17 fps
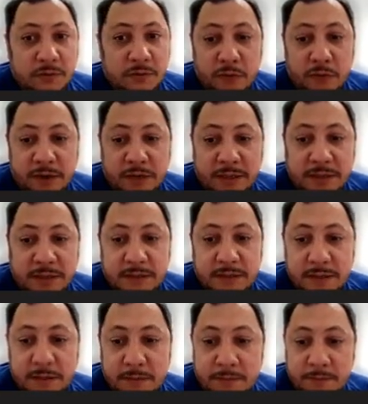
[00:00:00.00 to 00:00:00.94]
work in
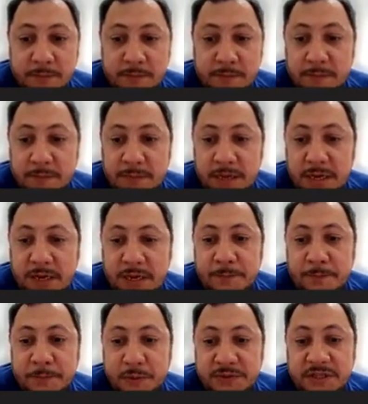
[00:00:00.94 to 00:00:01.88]

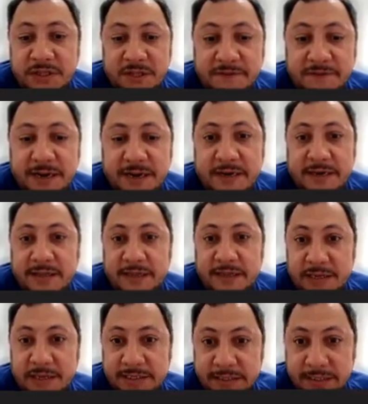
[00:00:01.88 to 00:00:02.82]
any positive
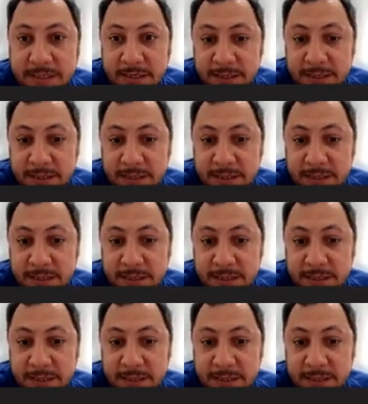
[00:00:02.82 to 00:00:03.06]
characteristic.